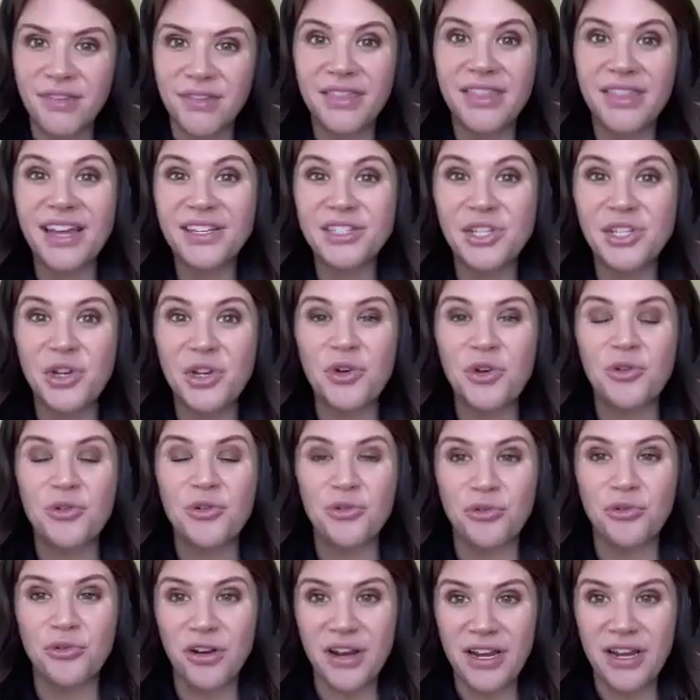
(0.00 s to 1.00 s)
That's
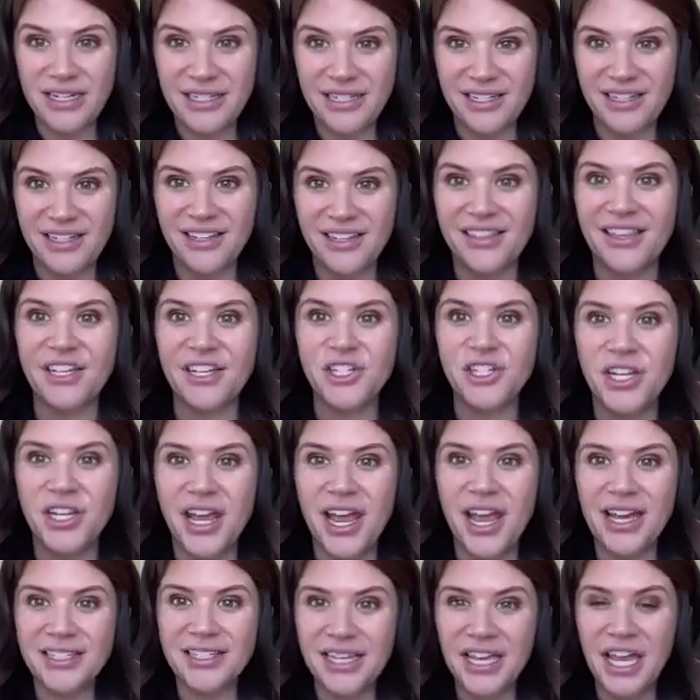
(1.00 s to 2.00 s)
great that she
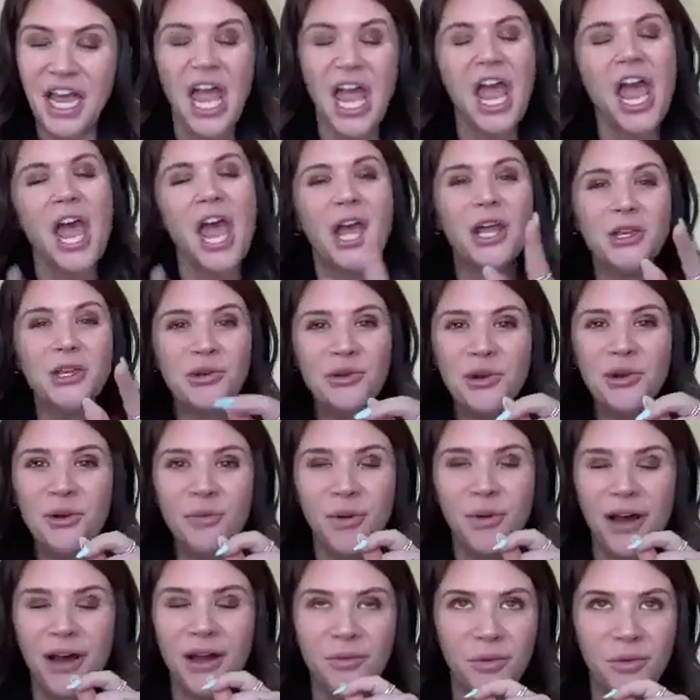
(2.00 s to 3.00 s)
has it. And you know
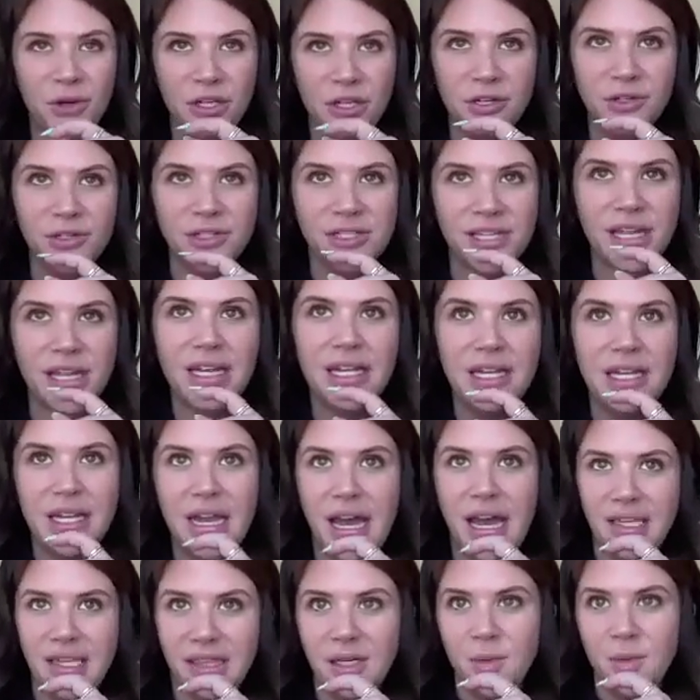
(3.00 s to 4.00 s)
what, when you said
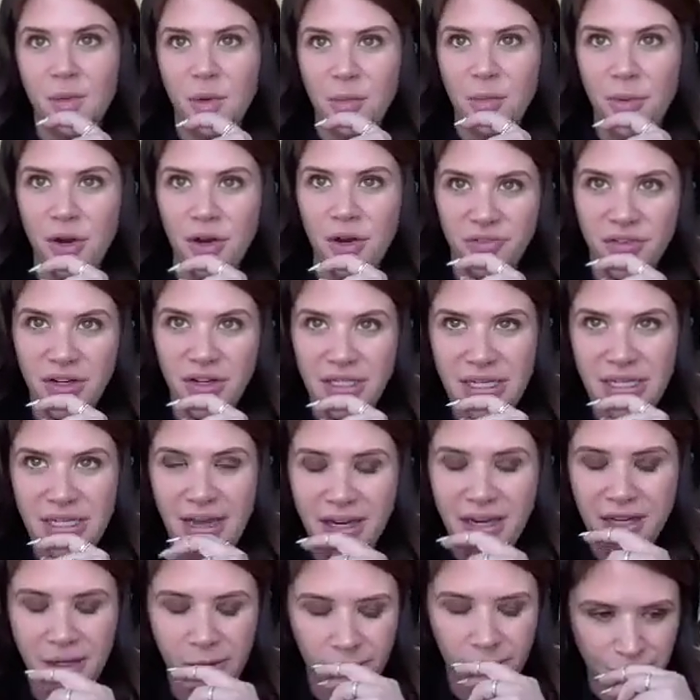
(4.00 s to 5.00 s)
not that we're perfect
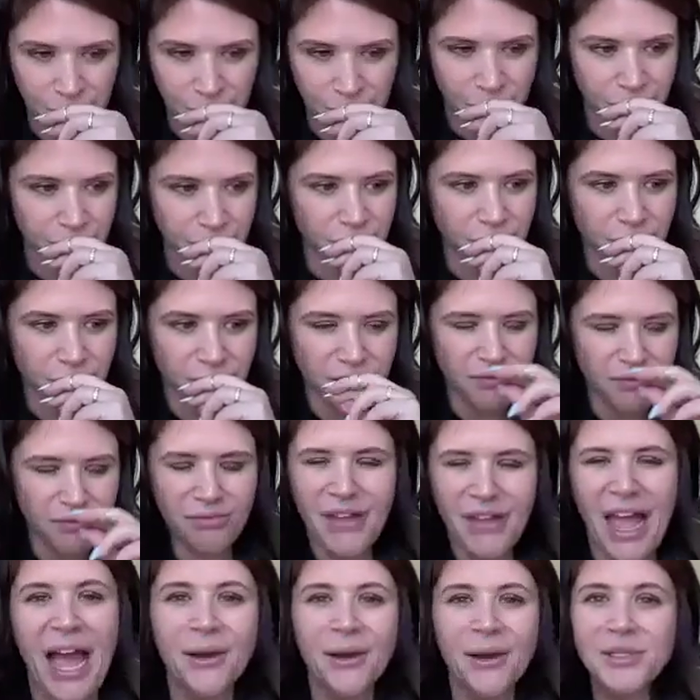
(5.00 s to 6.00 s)
at it,
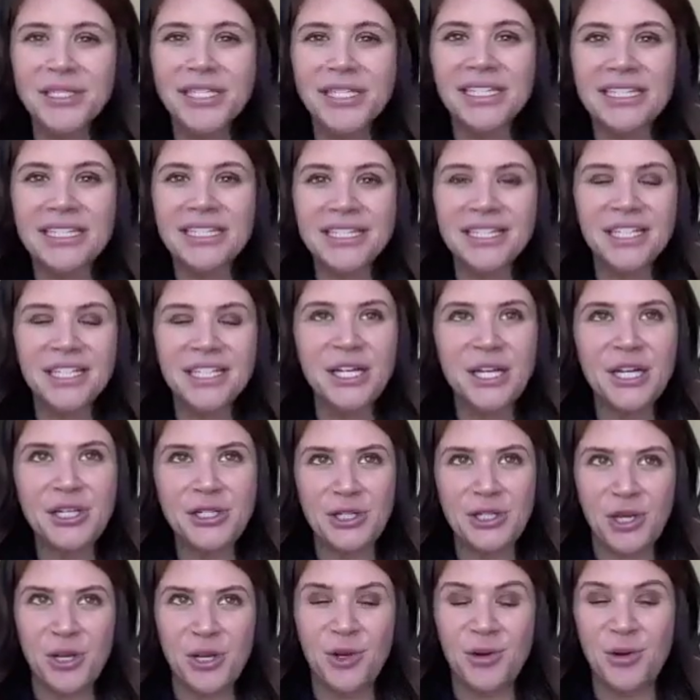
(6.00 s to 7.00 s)
I was listening
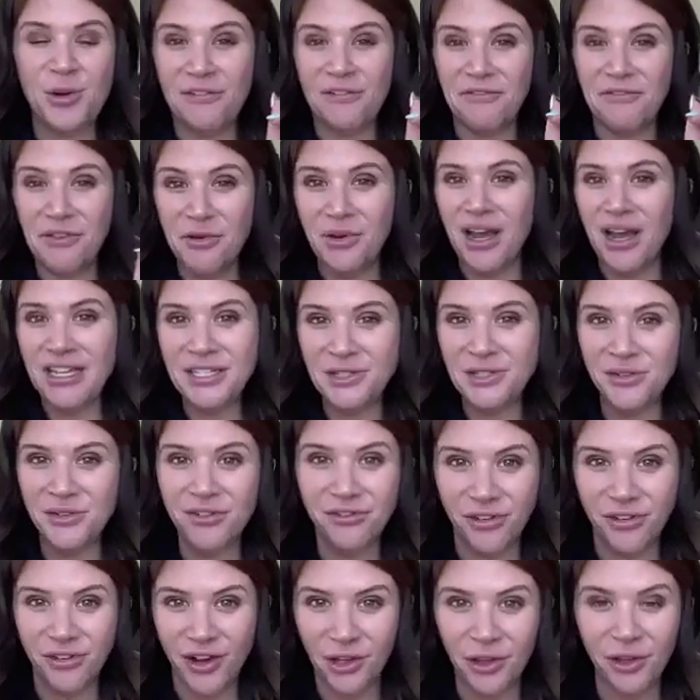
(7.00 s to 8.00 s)
to, if you guys don't
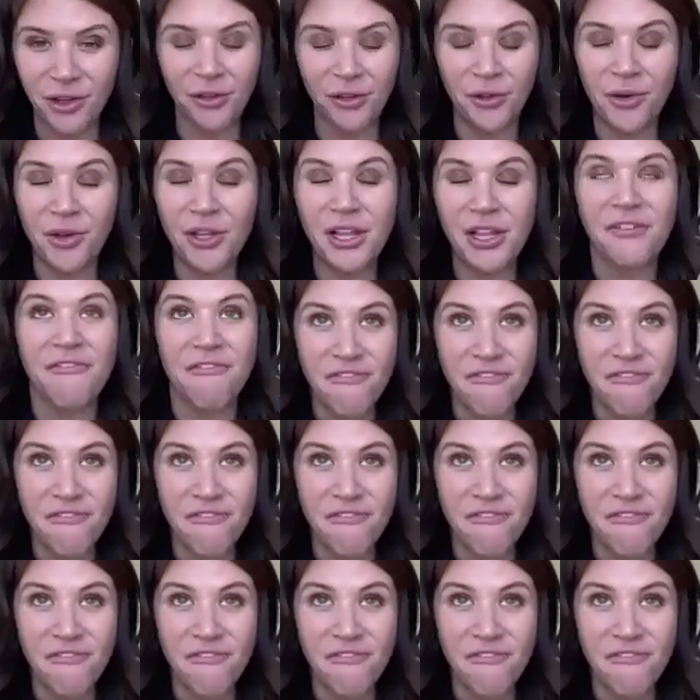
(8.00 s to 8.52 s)
follow